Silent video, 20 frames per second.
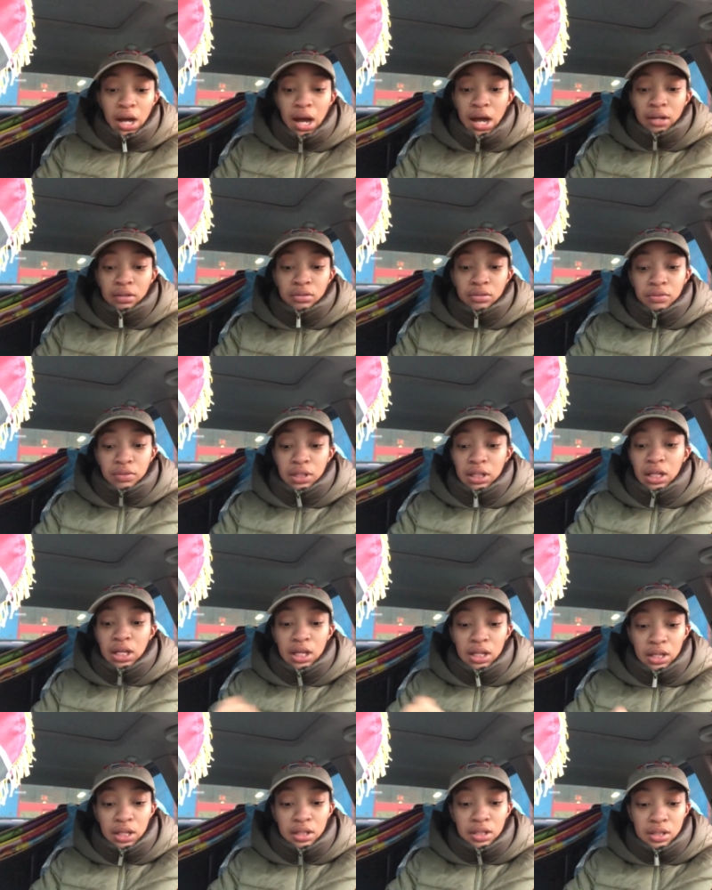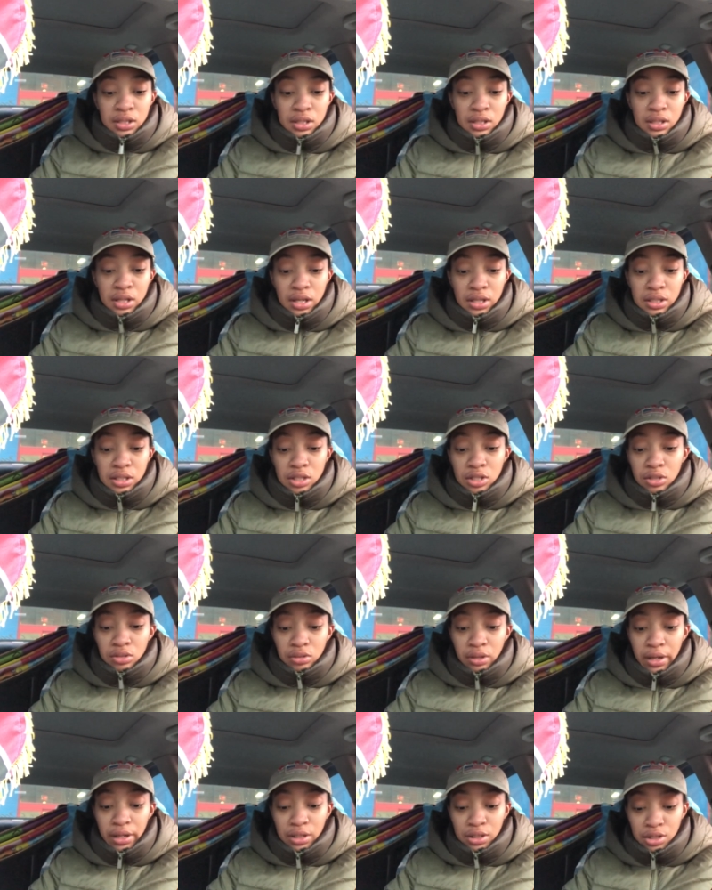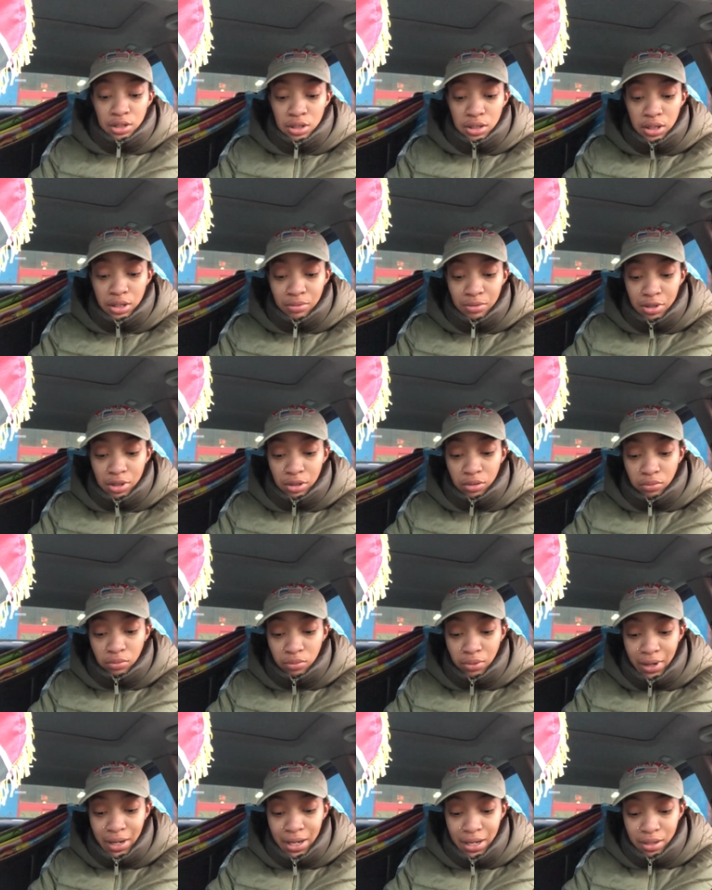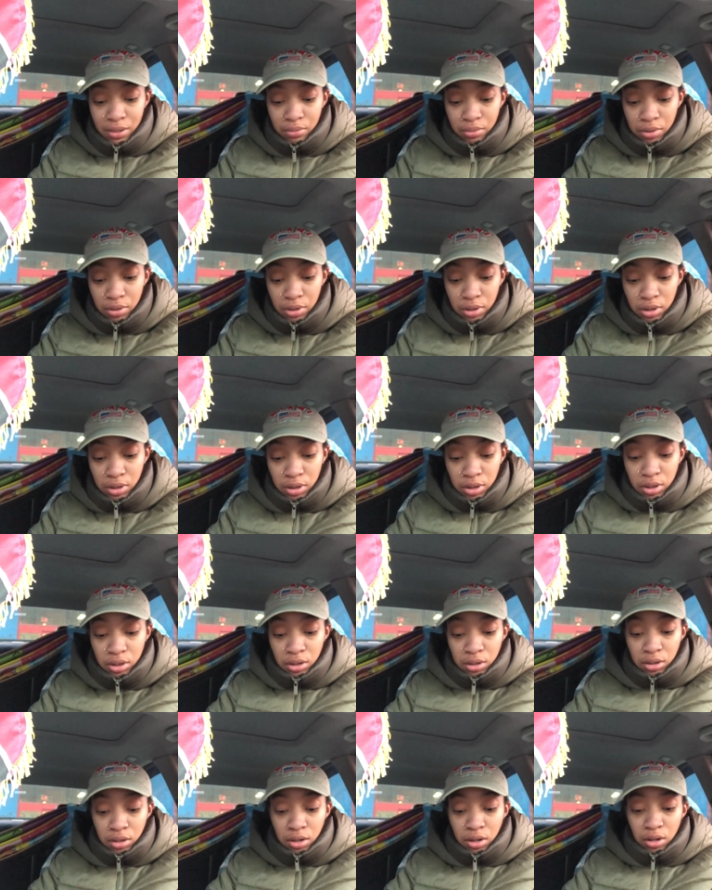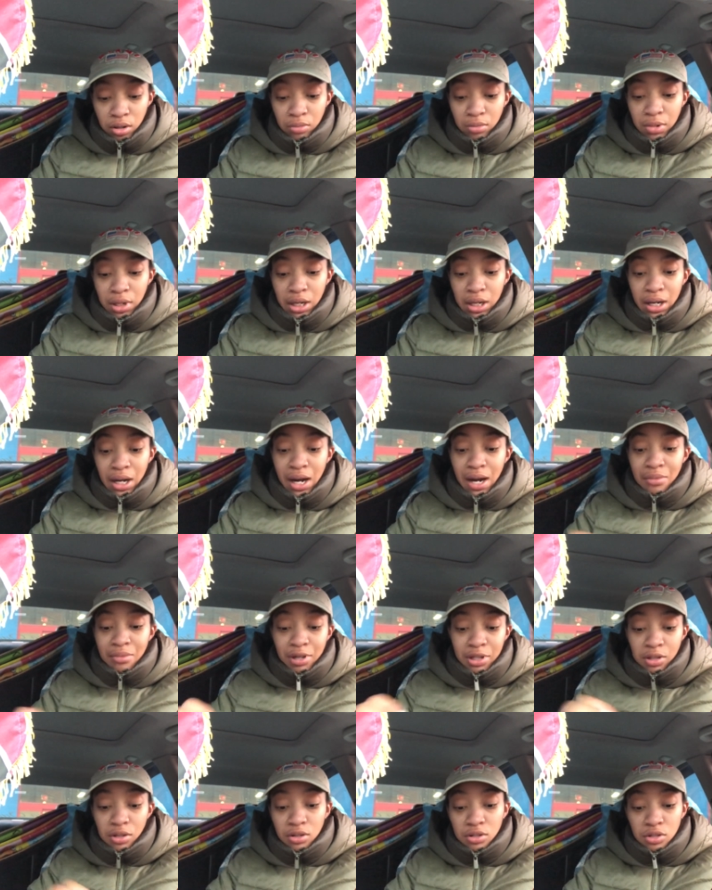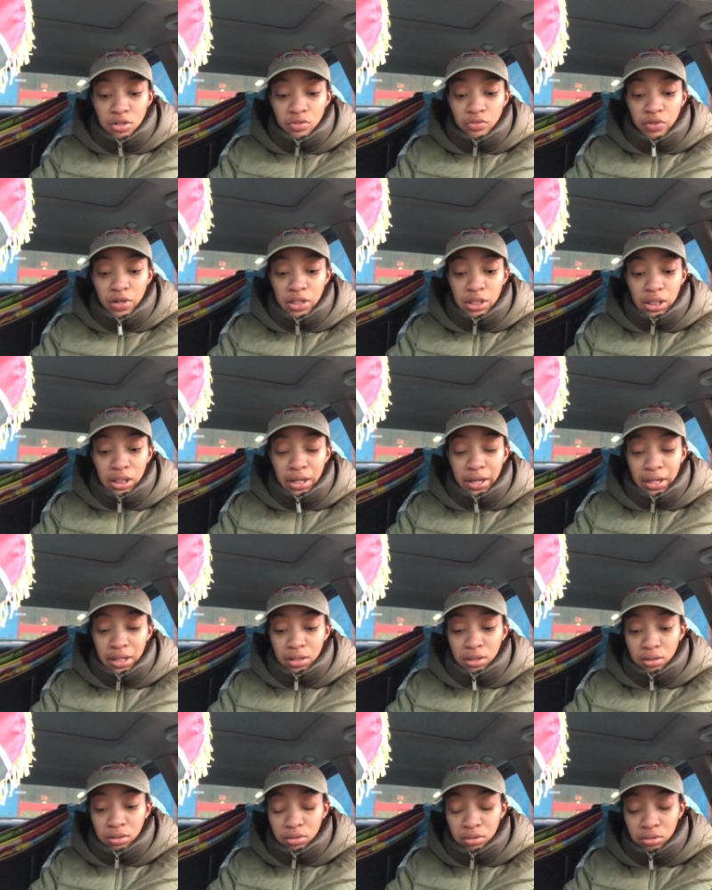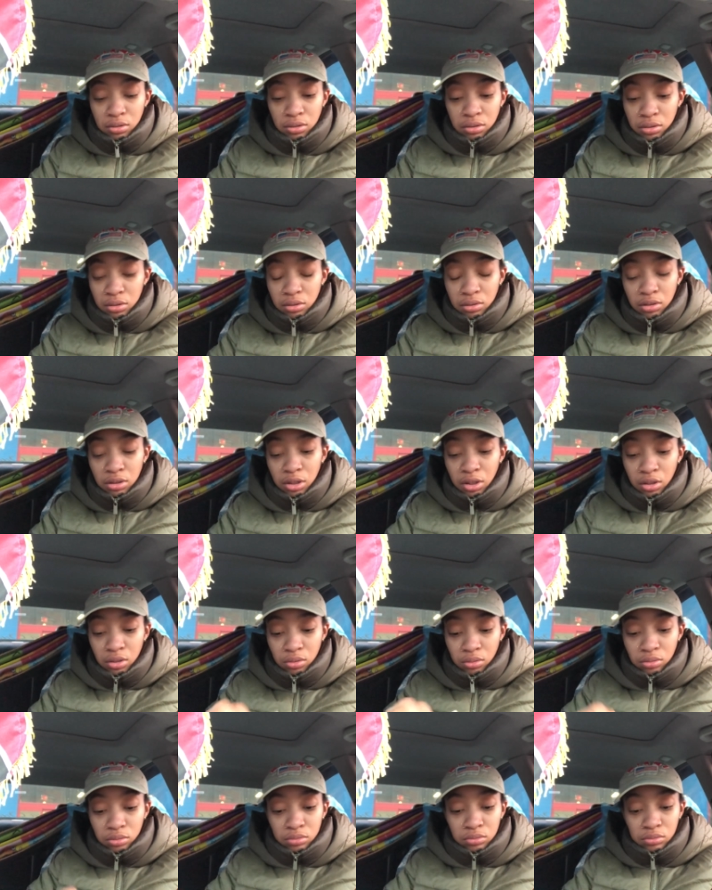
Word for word: i don't even care that this is not tissue like just give me the white oh my god my nose is running like yo